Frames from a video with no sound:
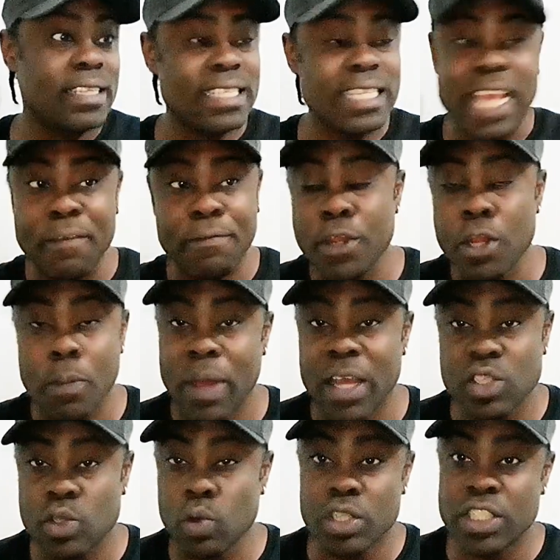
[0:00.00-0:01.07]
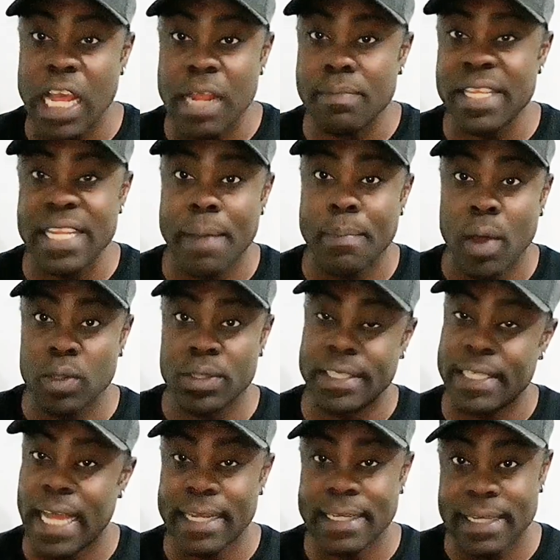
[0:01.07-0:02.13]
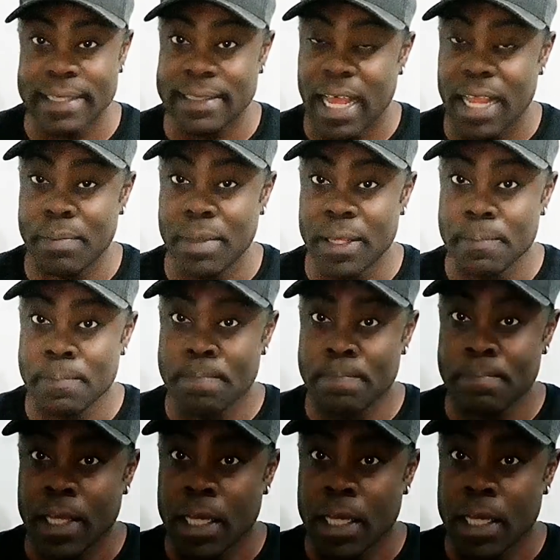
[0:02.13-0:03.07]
see a video on social media about it. You understand me?